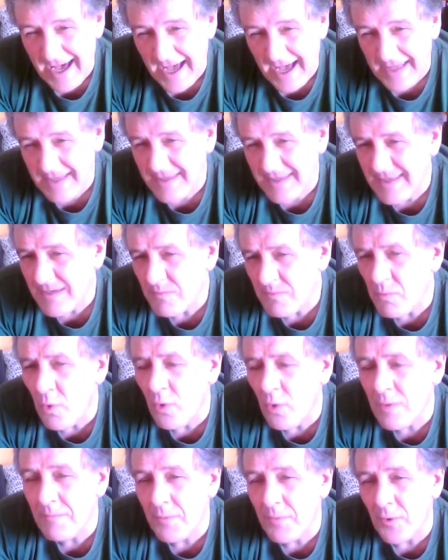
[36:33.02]
and I think
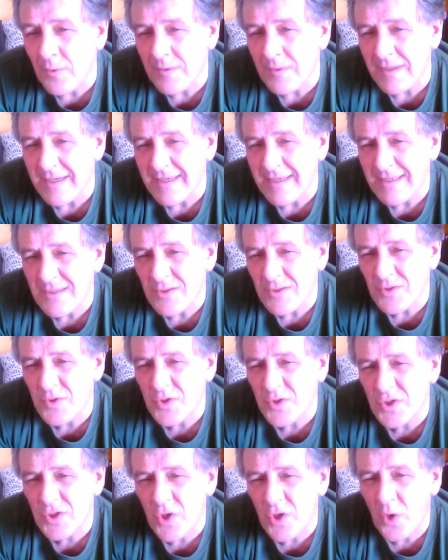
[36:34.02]
more importantly, to
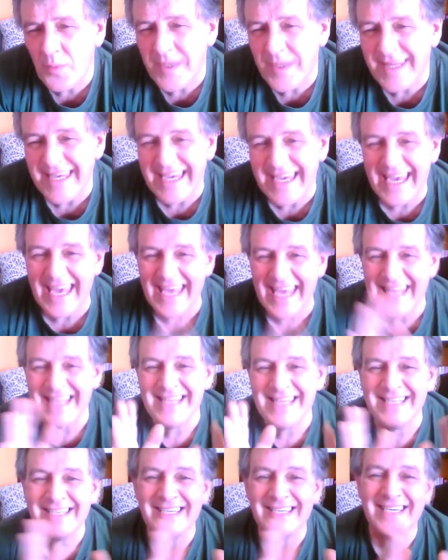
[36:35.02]
show me the
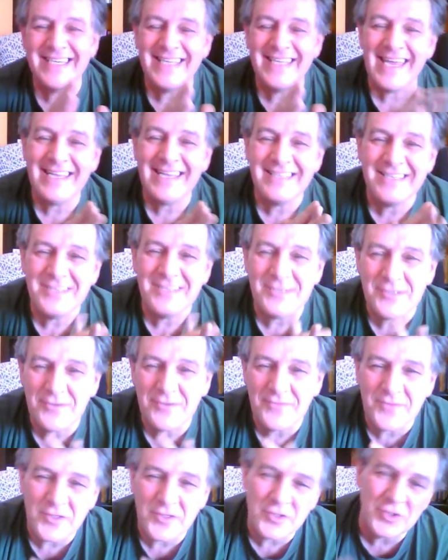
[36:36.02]
interconnectedness
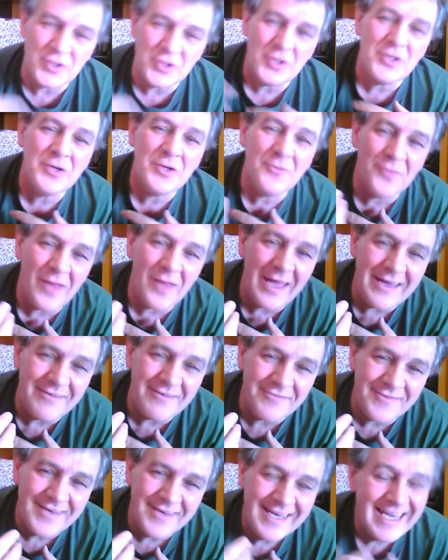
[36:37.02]
of the journey of life
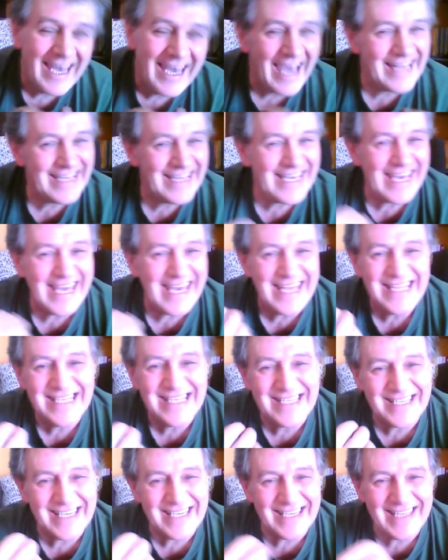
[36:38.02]
and the
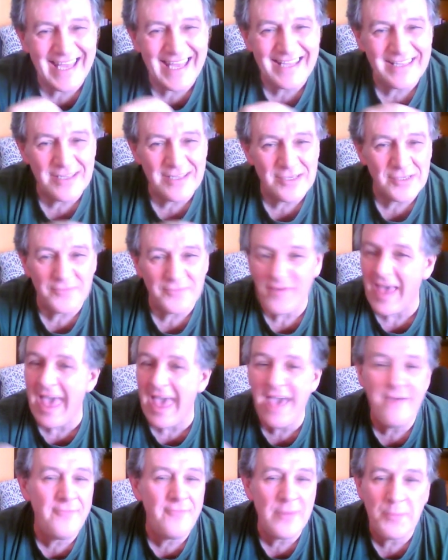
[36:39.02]
interconnectedness of
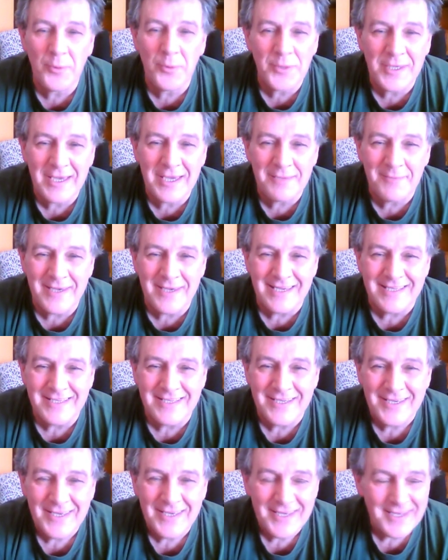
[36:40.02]
everybody I meet.
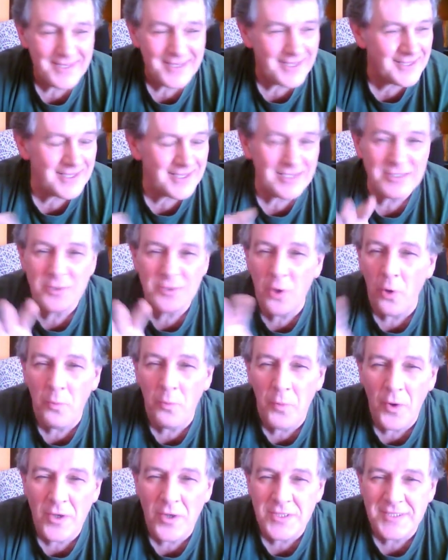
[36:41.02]
That there's no
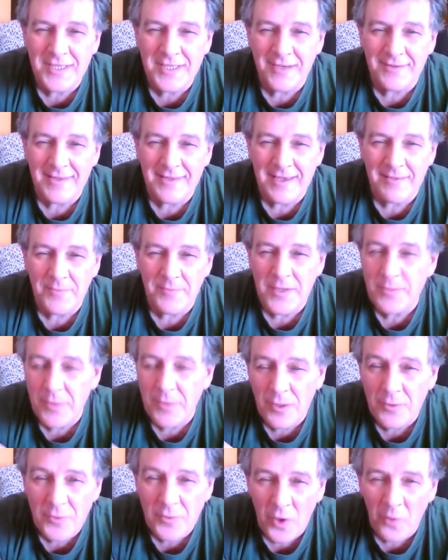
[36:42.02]
person out there,
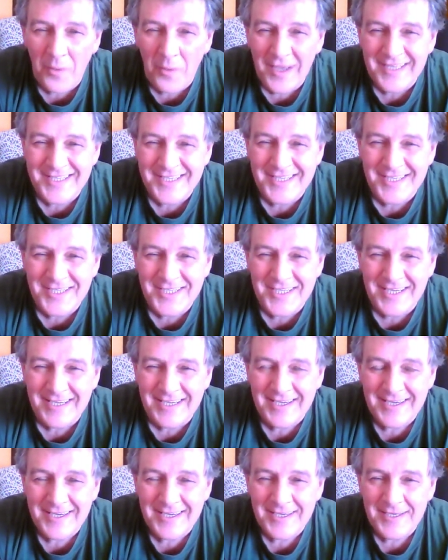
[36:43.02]
people who know my teaching